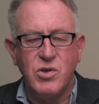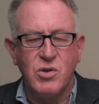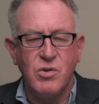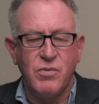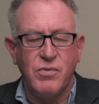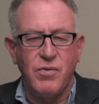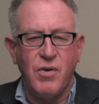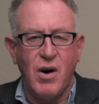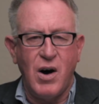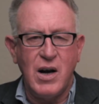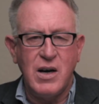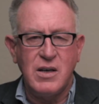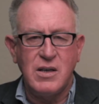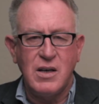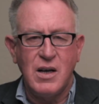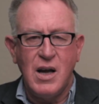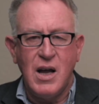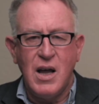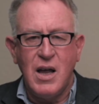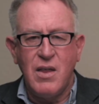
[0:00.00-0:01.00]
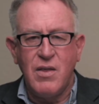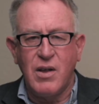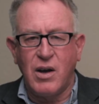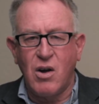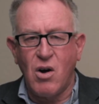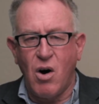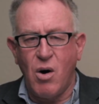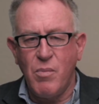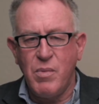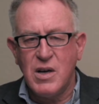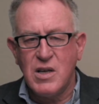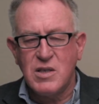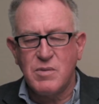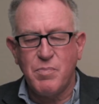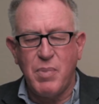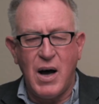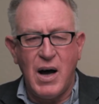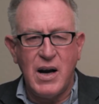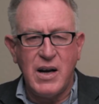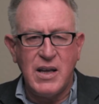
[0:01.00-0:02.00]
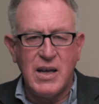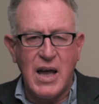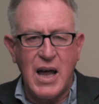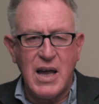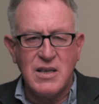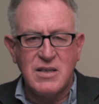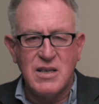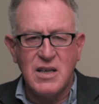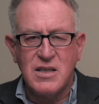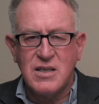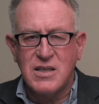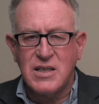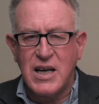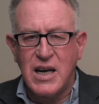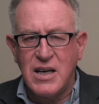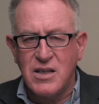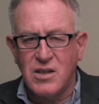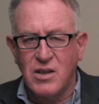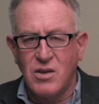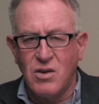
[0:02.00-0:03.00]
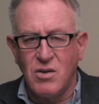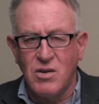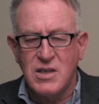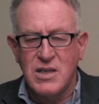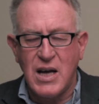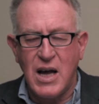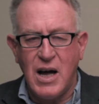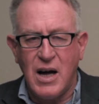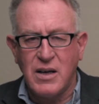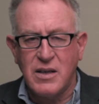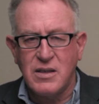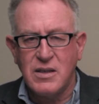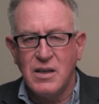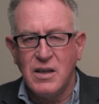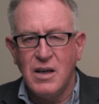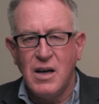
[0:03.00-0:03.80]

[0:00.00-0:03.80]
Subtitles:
you'll find the Communist Party has its tentacles out.